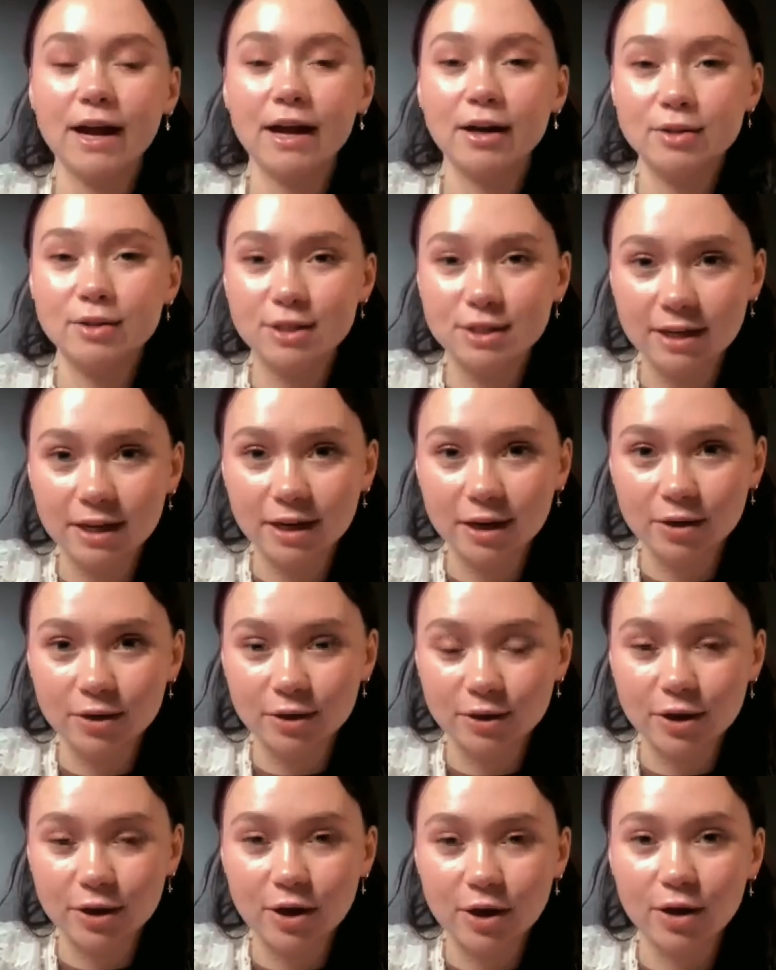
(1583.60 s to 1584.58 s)
how to get
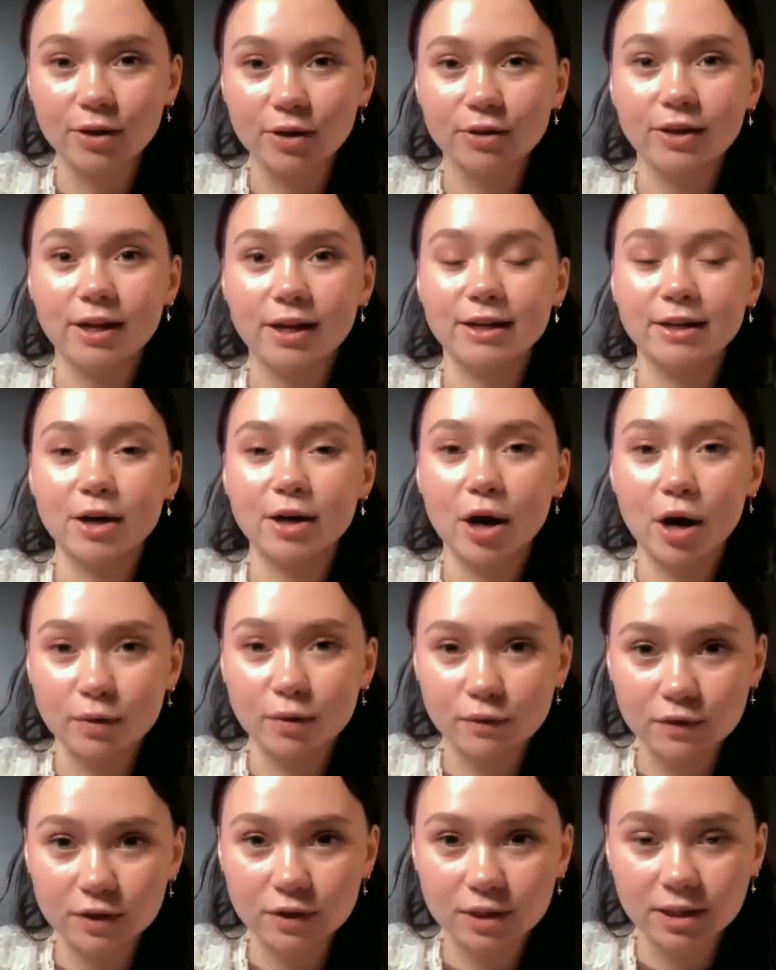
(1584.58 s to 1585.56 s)
on a call and
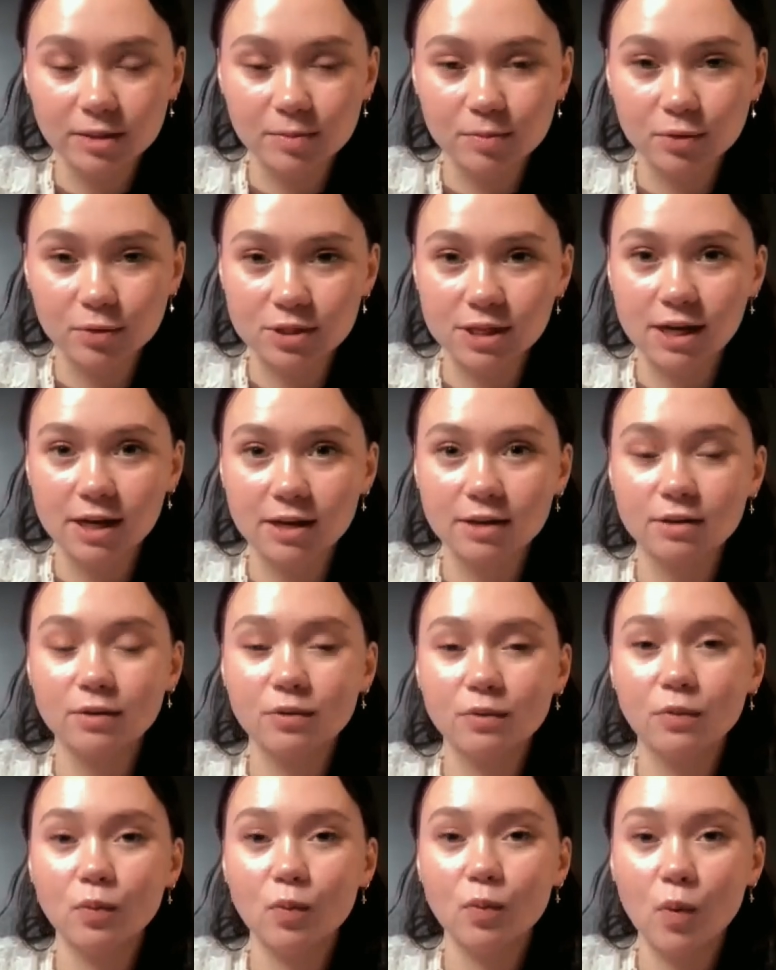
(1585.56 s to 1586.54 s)
confidently present
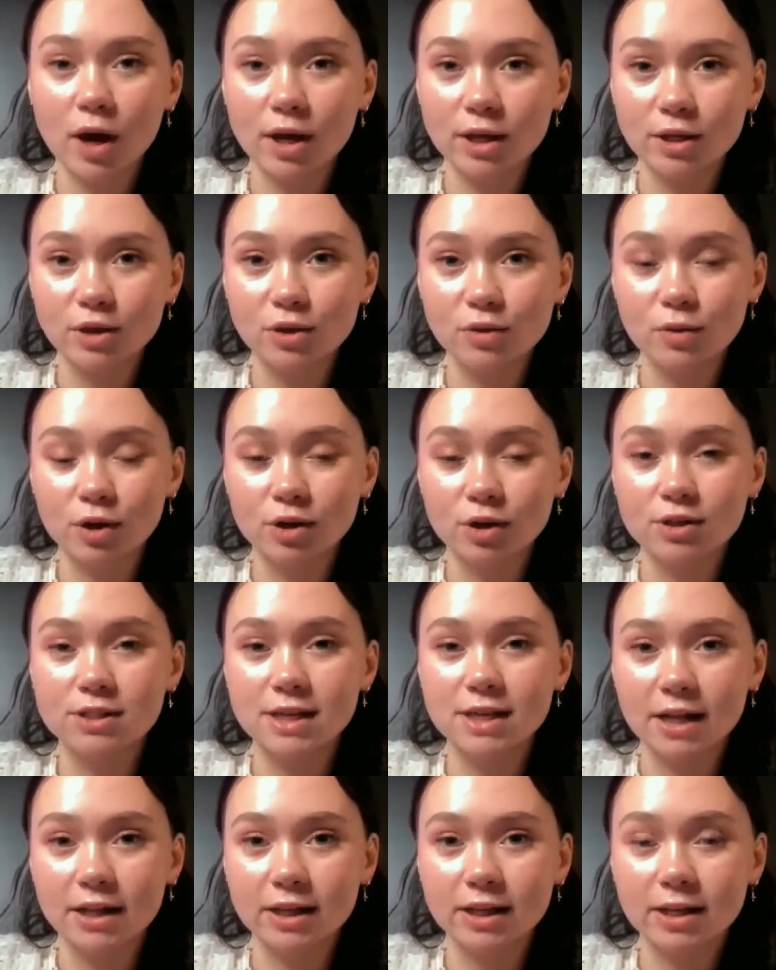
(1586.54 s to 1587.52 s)
what you are
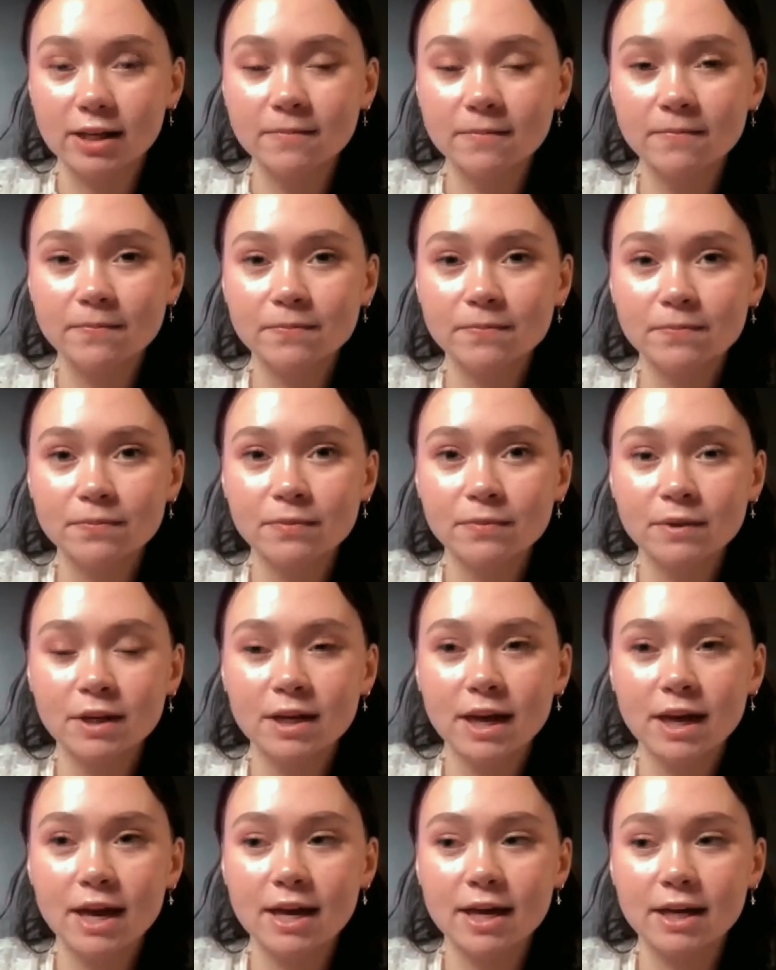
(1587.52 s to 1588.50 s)
selling
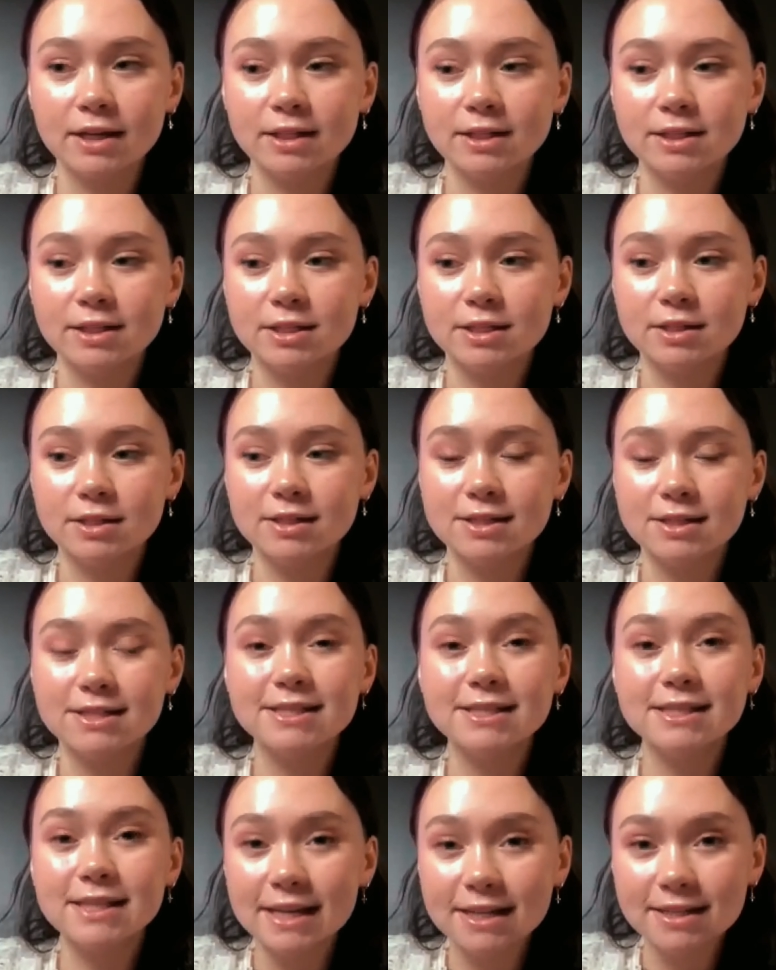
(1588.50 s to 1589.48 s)
and
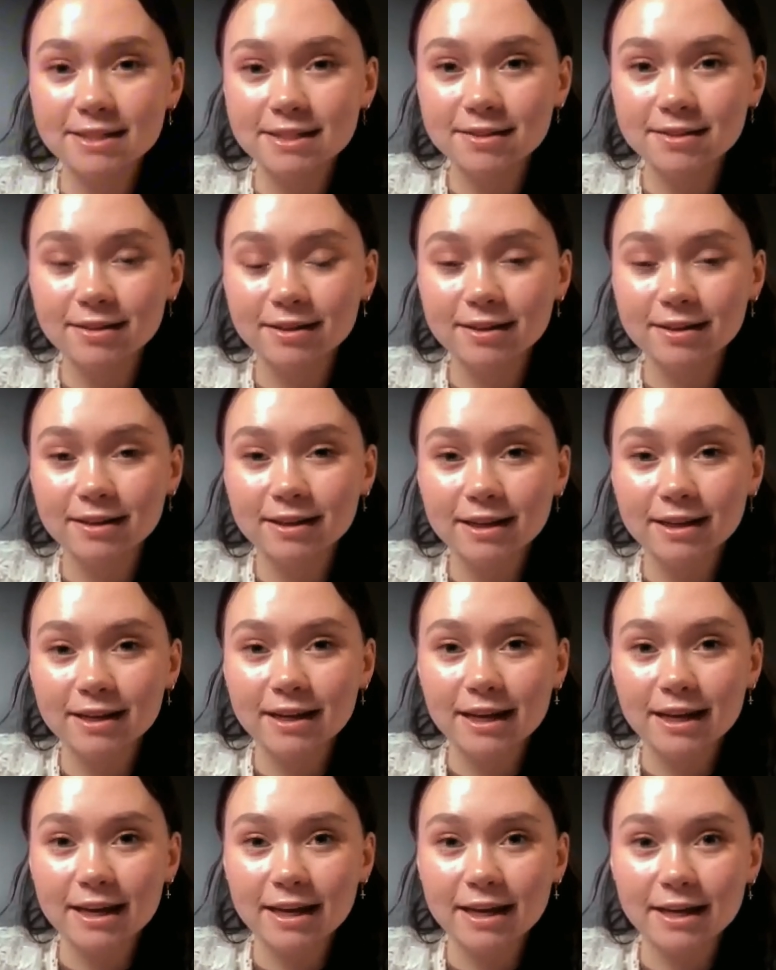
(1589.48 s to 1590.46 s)
sit
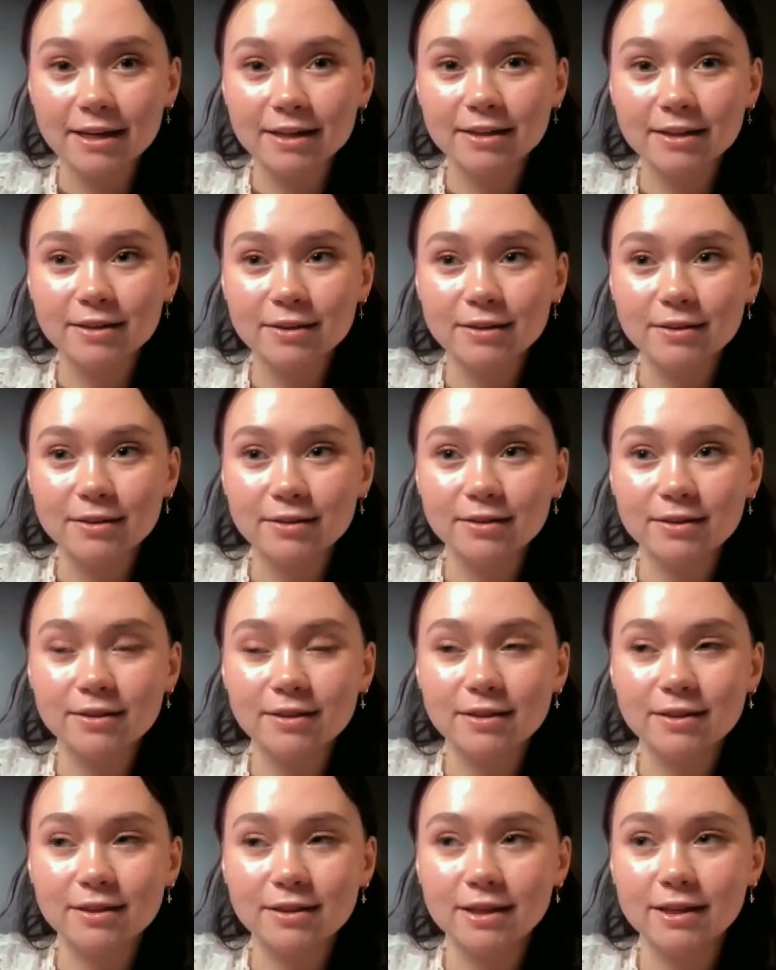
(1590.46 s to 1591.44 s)
in
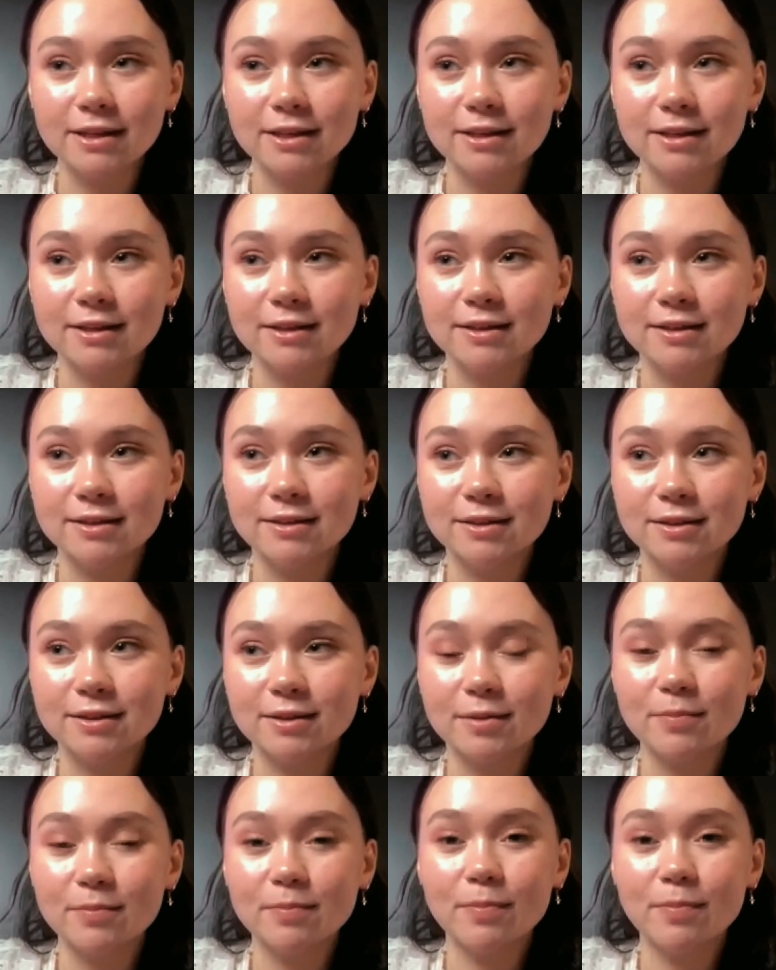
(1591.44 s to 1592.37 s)
the